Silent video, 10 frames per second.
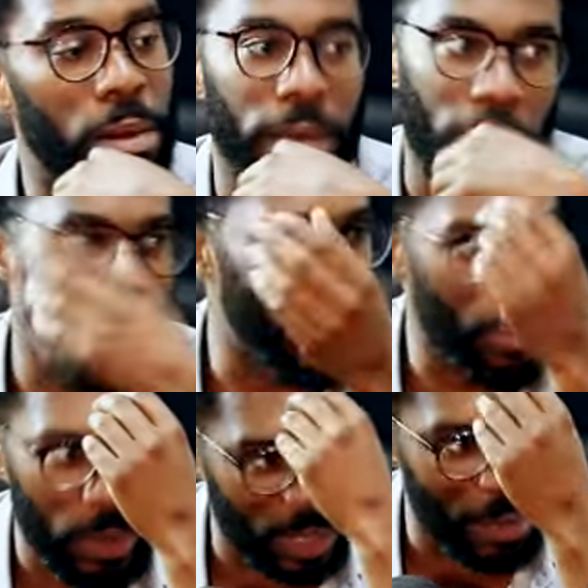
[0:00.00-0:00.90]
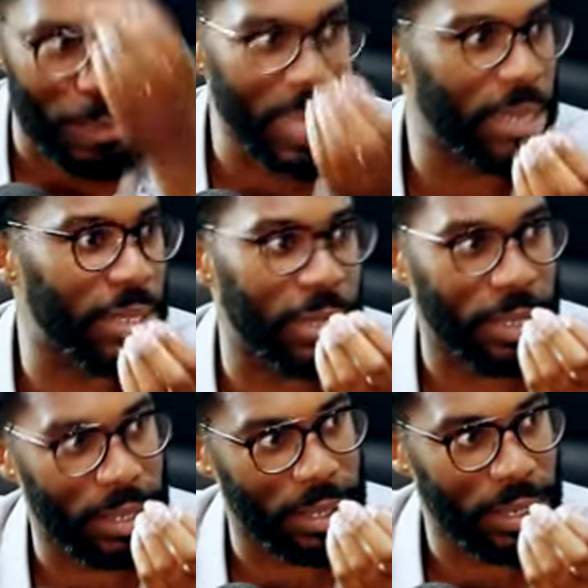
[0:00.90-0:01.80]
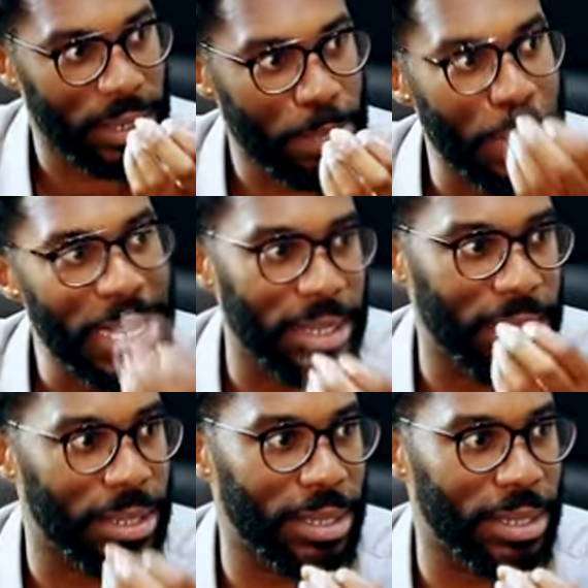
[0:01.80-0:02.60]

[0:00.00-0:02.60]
Governor was the beast. Beast.